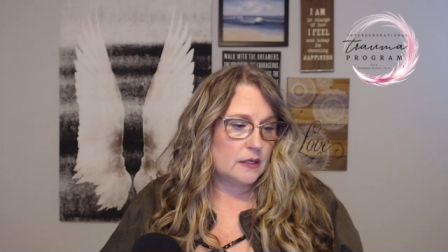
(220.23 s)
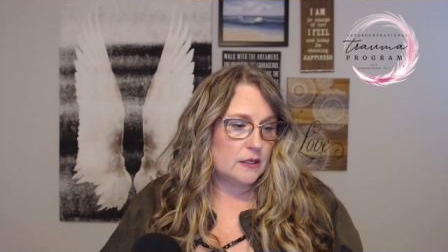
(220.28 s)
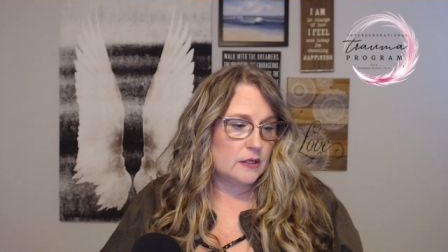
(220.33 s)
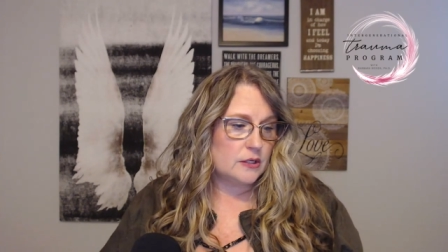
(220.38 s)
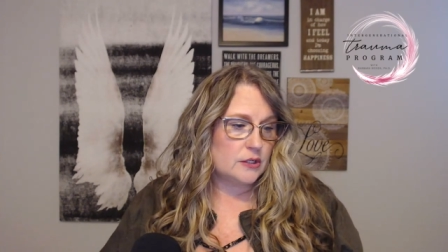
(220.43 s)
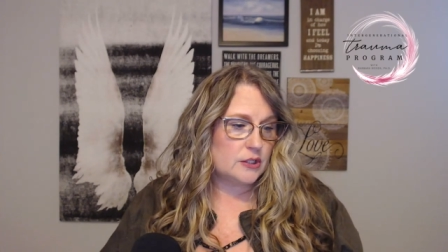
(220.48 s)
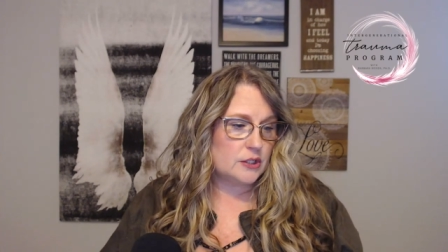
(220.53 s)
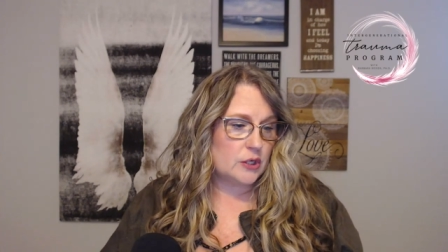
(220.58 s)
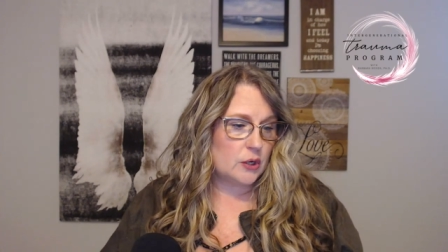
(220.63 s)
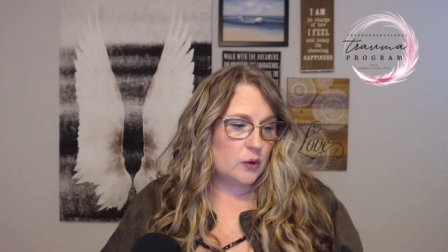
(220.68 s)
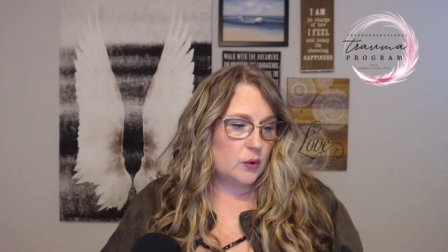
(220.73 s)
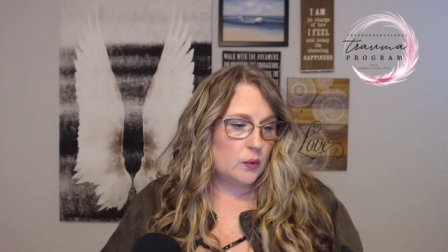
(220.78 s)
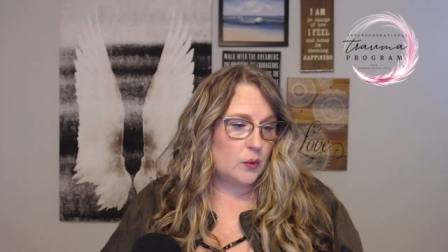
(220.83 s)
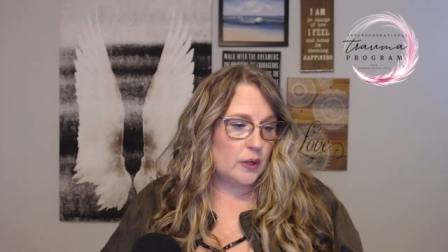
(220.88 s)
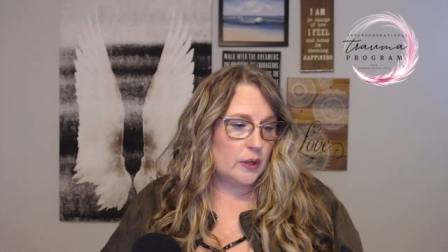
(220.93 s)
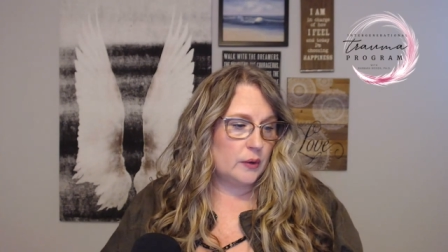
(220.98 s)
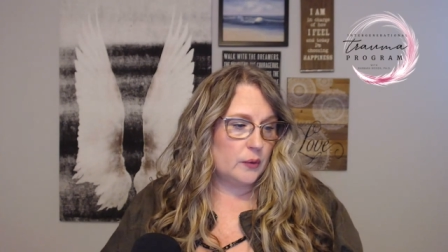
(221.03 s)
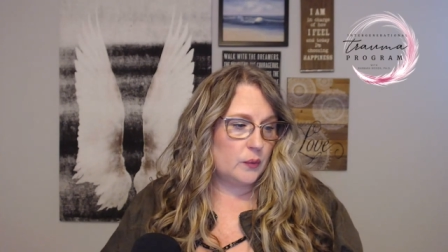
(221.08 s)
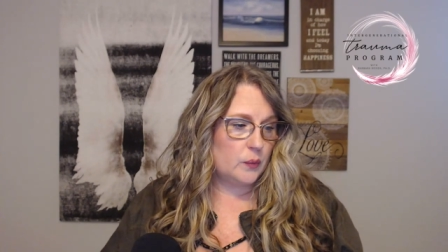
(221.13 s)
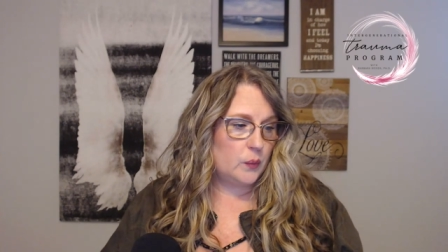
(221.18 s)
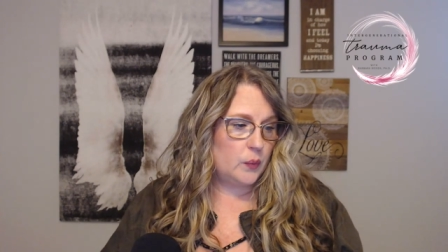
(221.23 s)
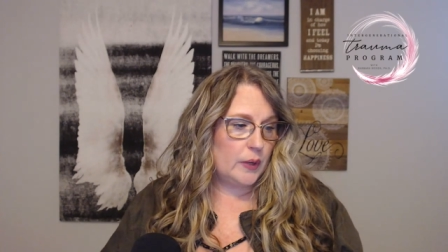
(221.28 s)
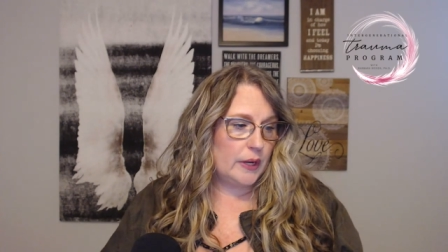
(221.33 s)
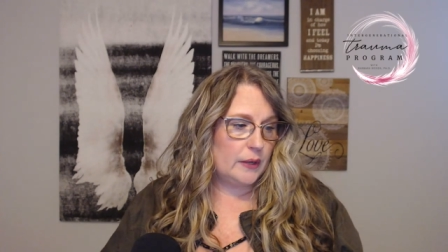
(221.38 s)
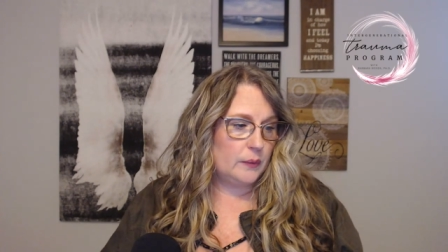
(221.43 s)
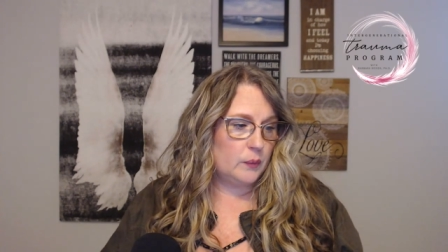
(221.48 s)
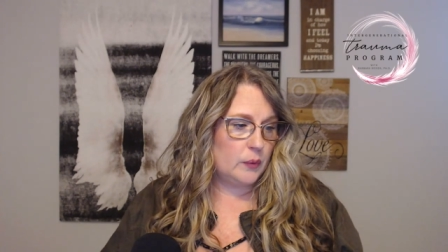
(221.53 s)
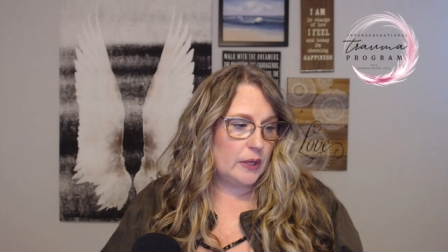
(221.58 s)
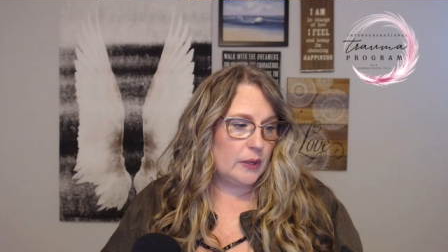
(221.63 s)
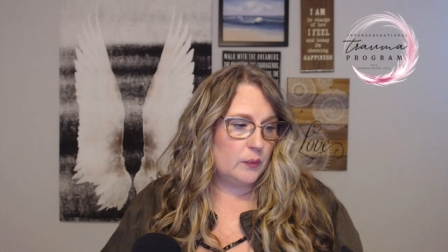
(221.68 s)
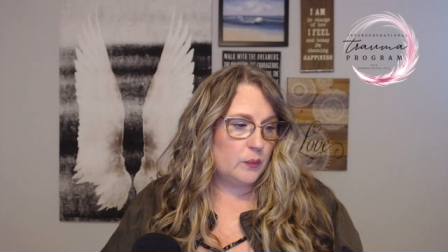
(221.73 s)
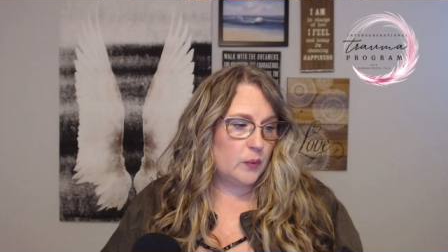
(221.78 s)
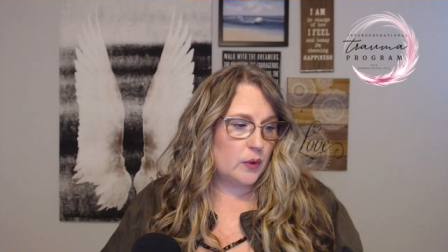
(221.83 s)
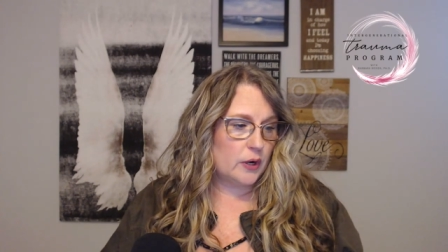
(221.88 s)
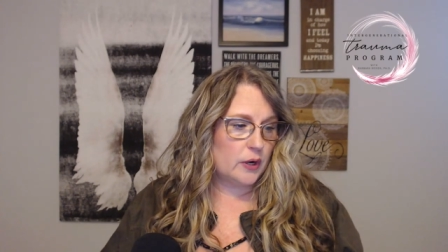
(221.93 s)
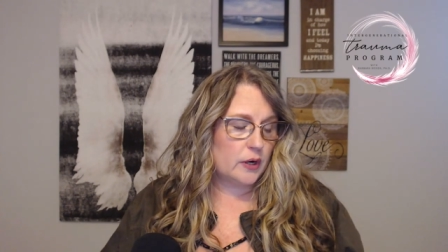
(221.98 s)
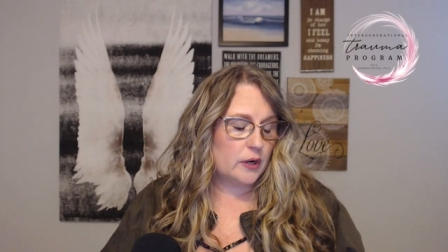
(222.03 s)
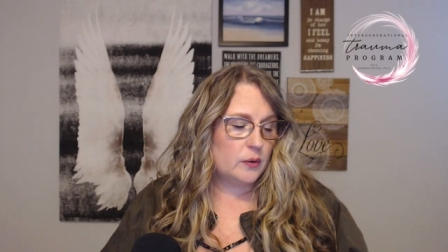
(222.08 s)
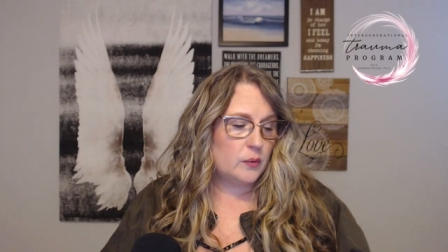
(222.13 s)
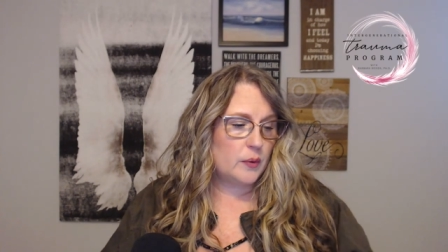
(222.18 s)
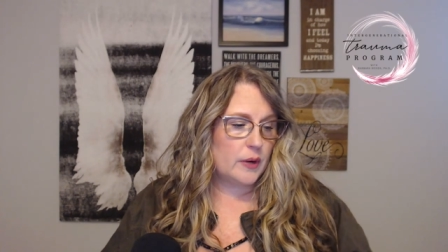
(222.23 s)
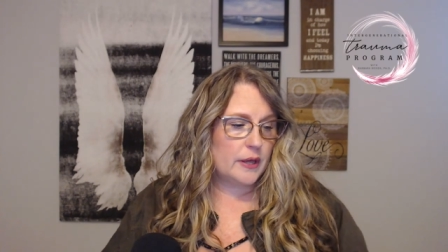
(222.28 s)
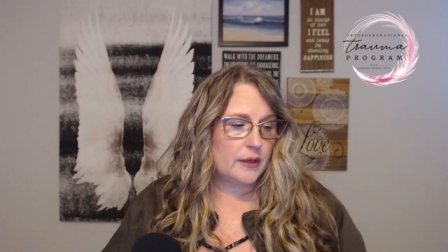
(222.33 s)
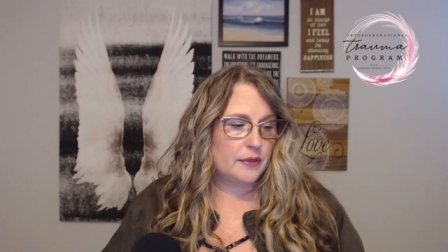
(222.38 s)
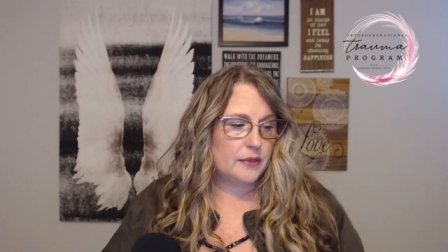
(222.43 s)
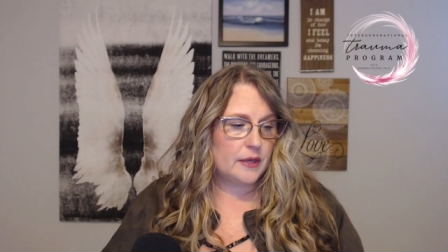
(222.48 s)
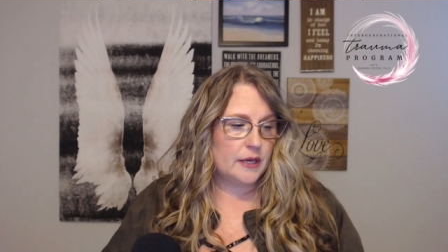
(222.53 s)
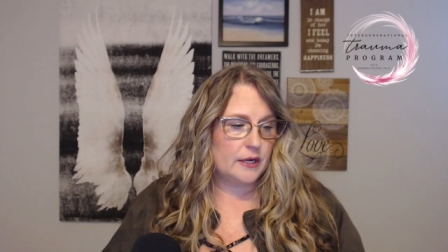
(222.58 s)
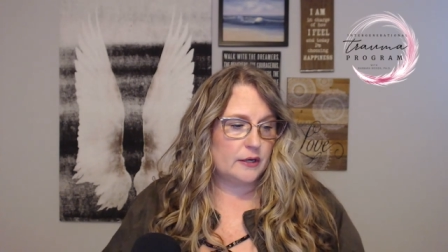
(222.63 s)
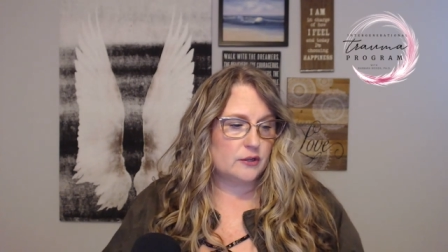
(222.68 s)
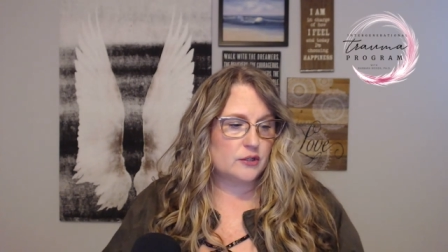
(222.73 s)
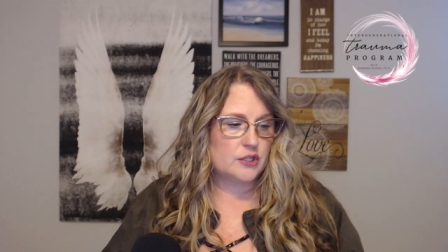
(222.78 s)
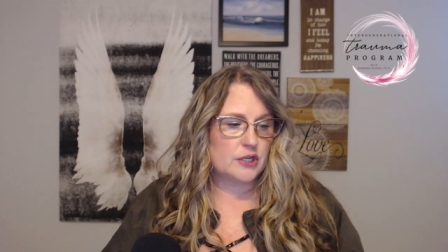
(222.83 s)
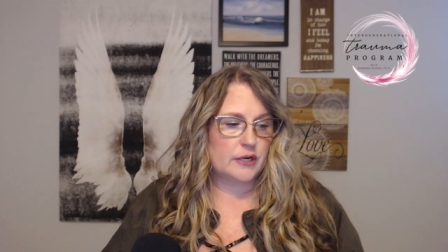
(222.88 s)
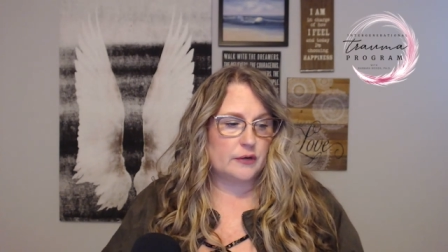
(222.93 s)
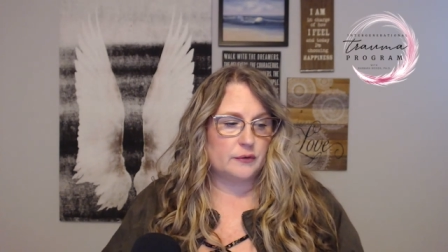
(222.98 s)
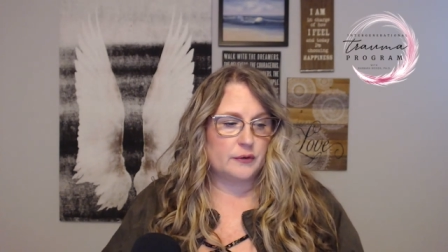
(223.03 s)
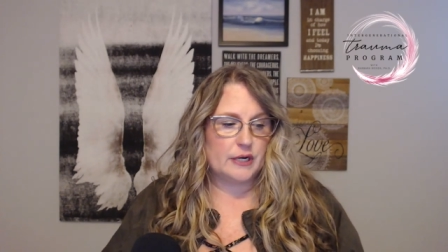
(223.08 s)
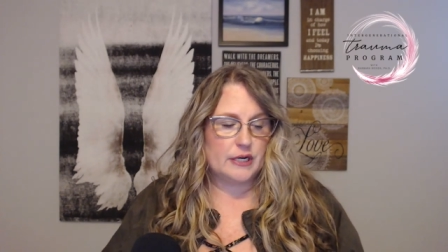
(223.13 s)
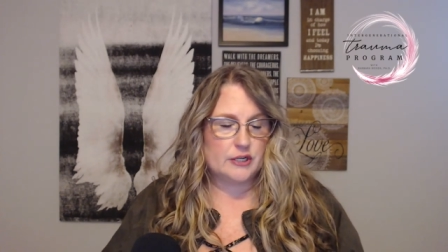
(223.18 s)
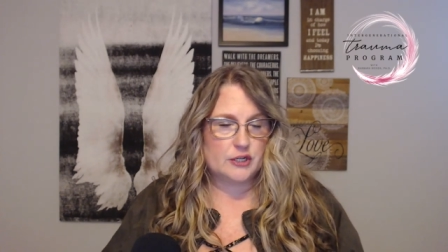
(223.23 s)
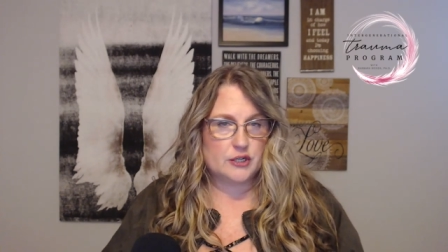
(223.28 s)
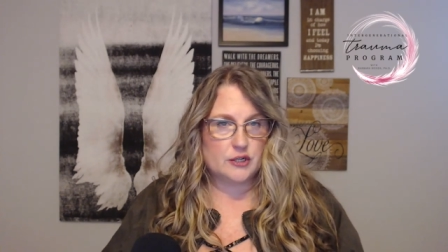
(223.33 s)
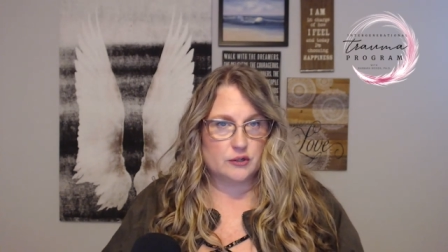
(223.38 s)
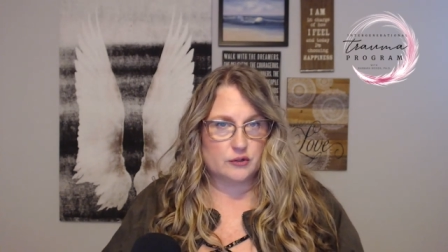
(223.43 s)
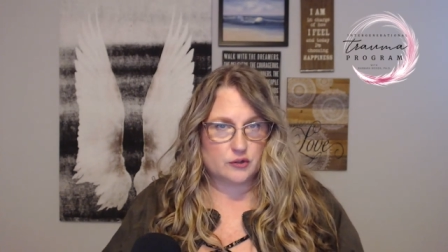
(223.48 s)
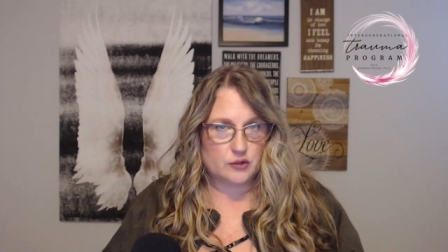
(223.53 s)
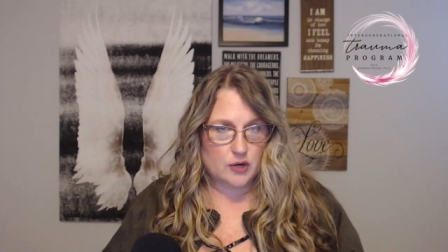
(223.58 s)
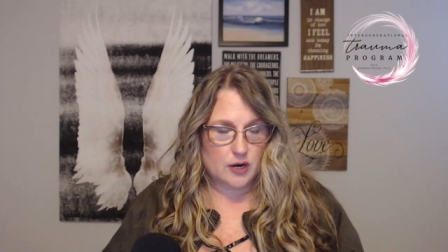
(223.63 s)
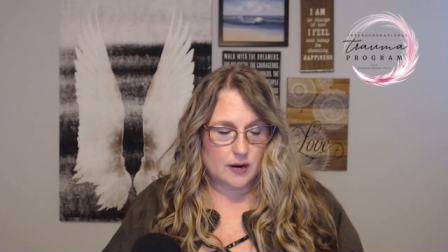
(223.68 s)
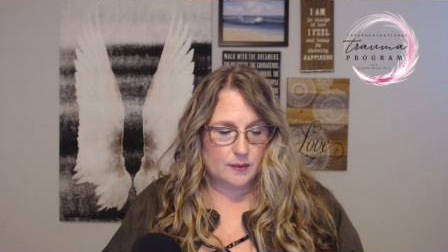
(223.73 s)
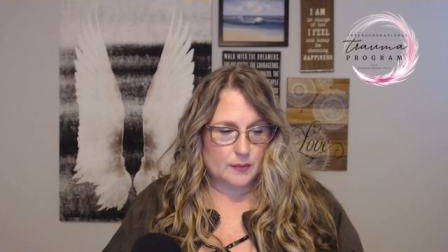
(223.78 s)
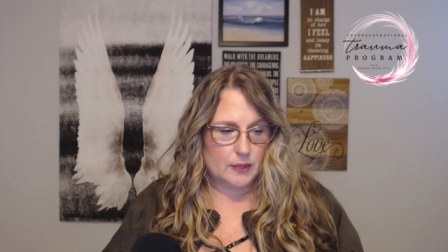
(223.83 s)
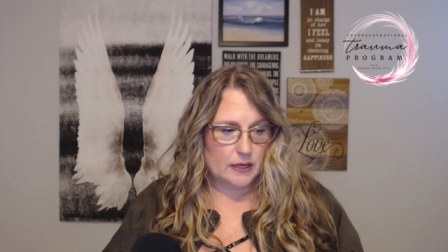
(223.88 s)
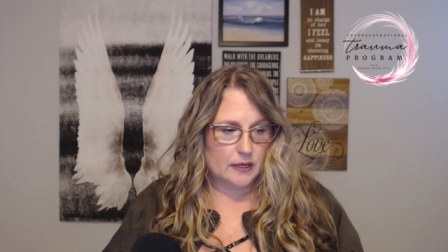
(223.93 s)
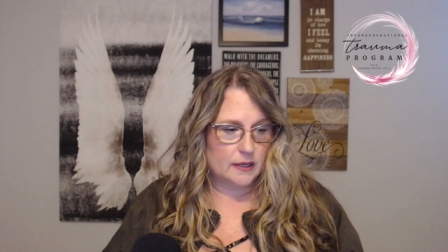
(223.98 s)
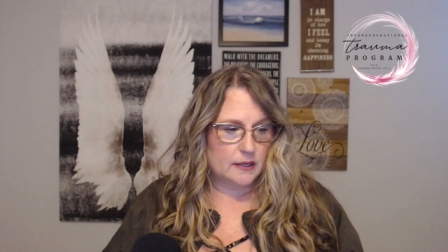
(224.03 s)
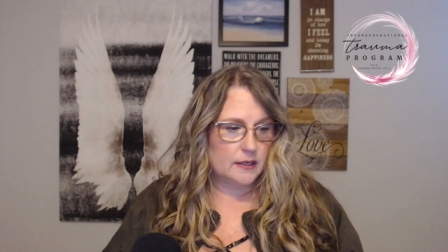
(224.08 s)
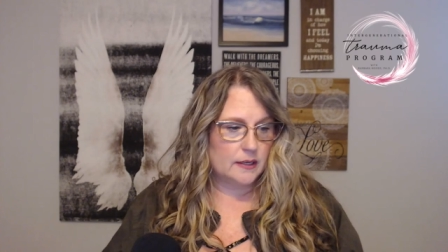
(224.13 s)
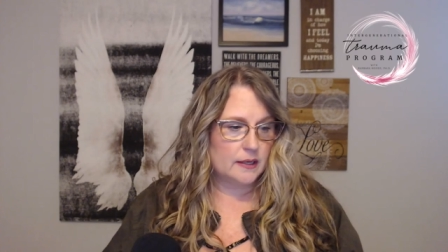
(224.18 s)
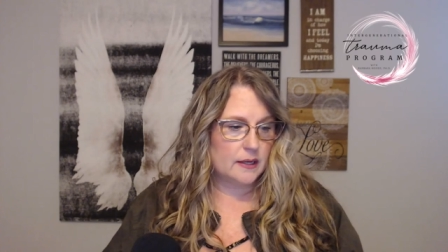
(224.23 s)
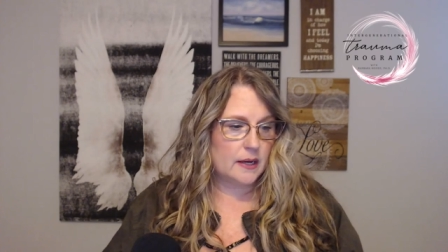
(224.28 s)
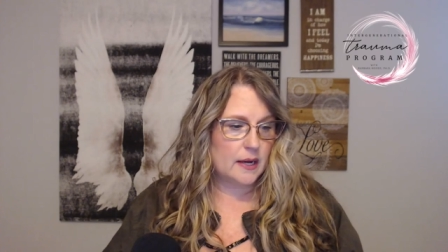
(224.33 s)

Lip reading: So when we work with intergenerational trauma,